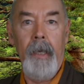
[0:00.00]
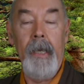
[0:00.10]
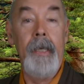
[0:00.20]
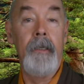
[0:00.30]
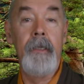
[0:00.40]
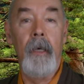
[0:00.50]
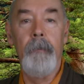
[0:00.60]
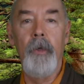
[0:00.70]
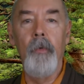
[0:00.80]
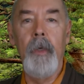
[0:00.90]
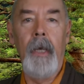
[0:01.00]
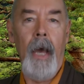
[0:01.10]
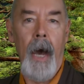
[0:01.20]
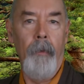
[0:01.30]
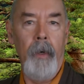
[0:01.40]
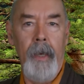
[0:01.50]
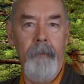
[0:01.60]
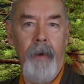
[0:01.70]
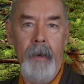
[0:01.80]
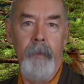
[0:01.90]
in subduing our
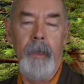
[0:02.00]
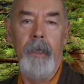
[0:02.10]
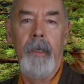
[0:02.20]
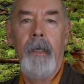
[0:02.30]
environment